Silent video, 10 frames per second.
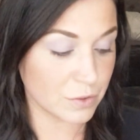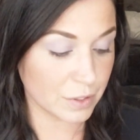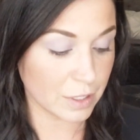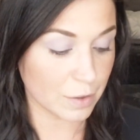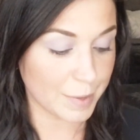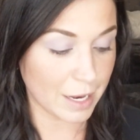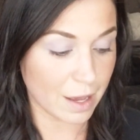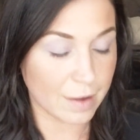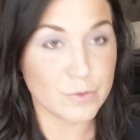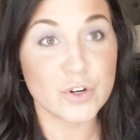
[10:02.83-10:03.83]
a little bit
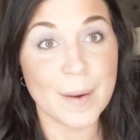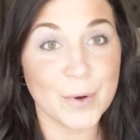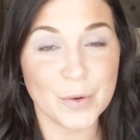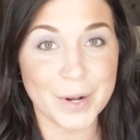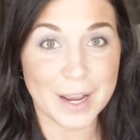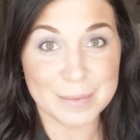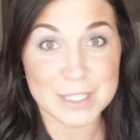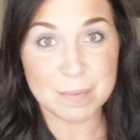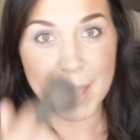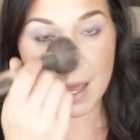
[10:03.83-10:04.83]
of trouble when it comes to
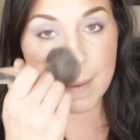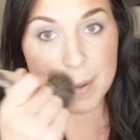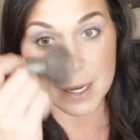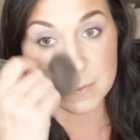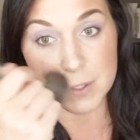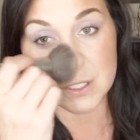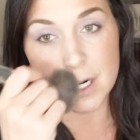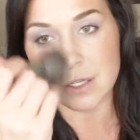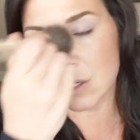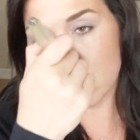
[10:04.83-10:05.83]
makeup because we
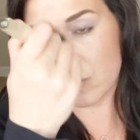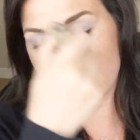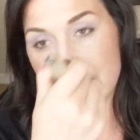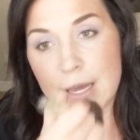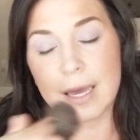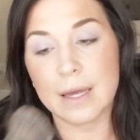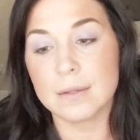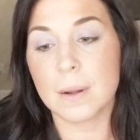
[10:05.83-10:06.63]
start to overthink it.